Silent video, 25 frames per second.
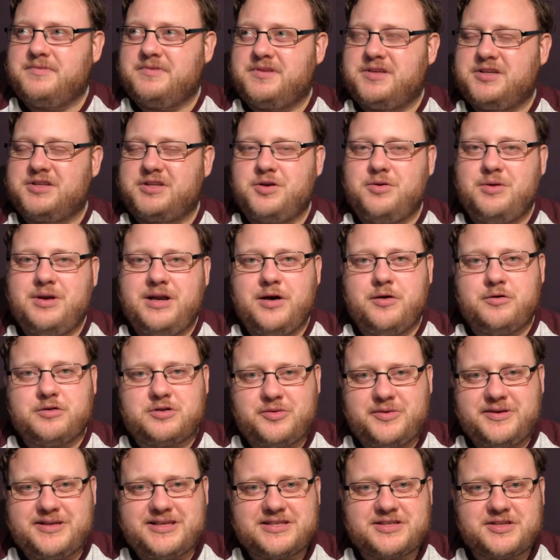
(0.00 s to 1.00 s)
to do little
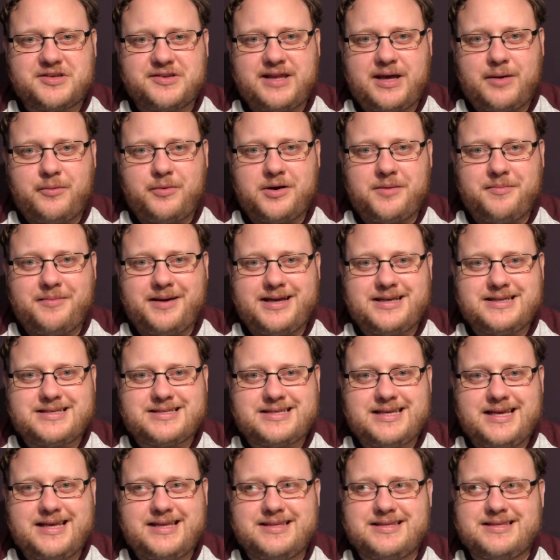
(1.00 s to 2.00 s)
twists on that would have made
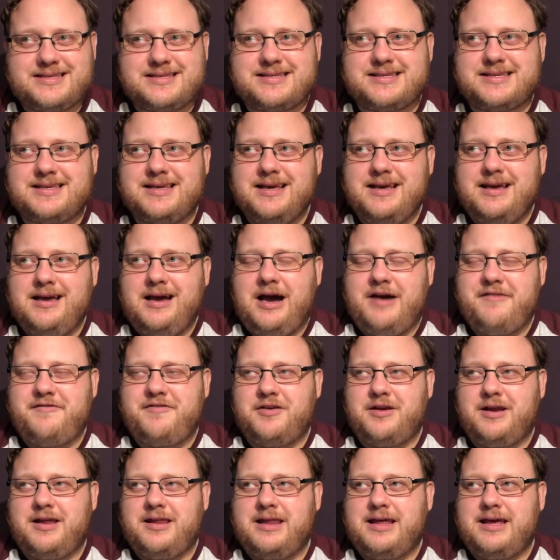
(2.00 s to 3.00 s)
sense. I
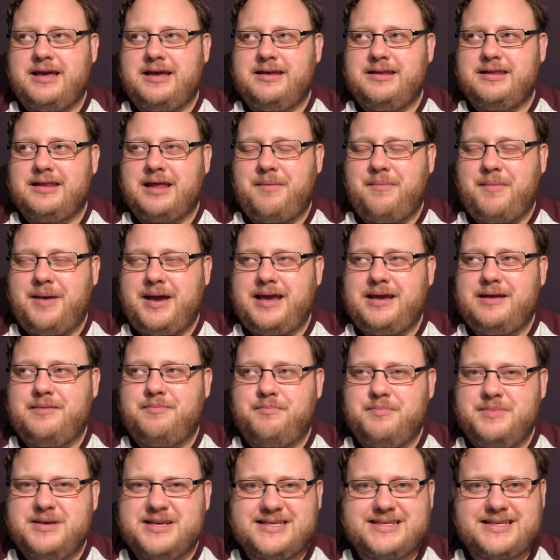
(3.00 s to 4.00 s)
feel like they
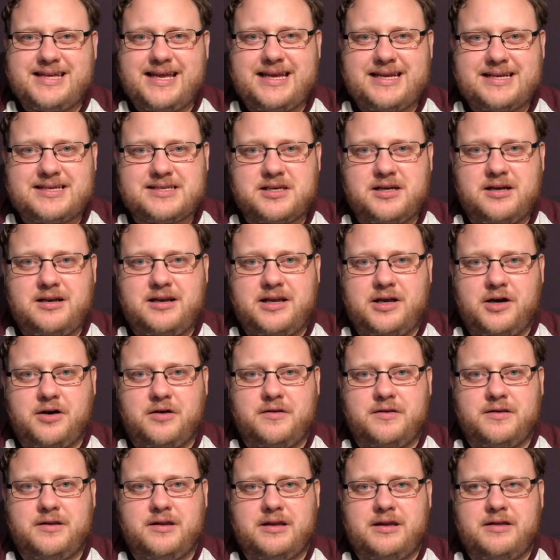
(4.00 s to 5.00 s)
made mistakes early
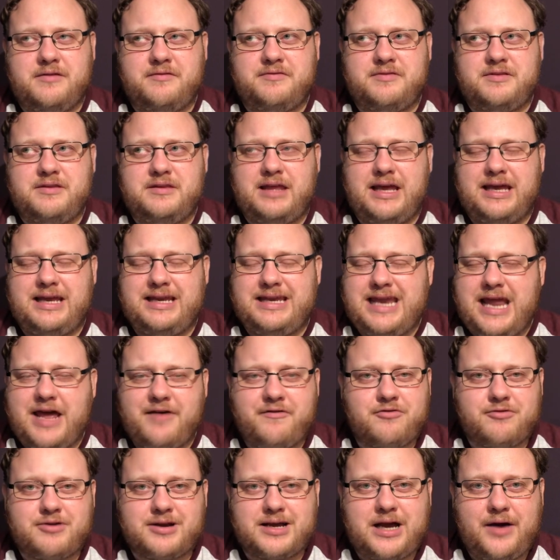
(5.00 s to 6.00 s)
on that they
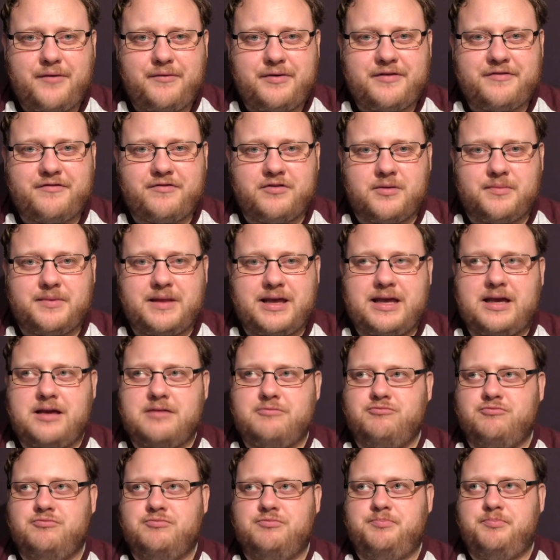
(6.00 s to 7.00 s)
never recovered from. They
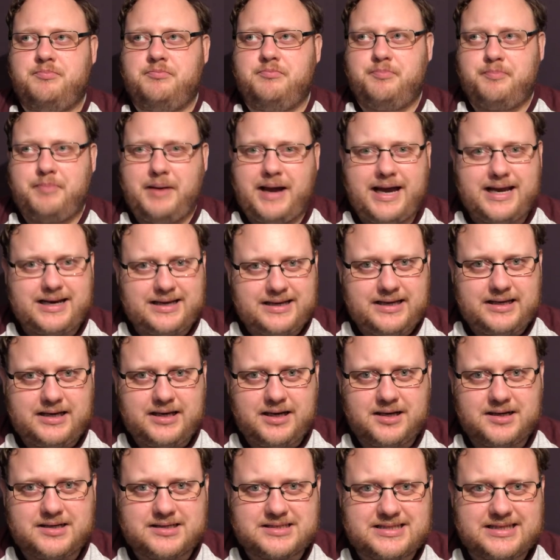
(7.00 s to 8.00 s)
badly
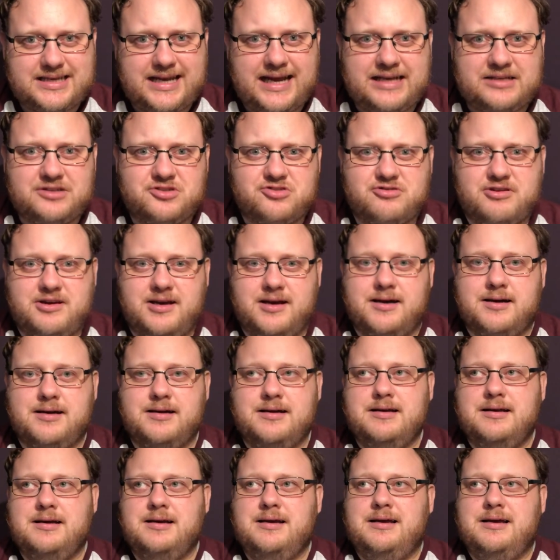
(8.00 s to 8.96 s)
casted Andrea,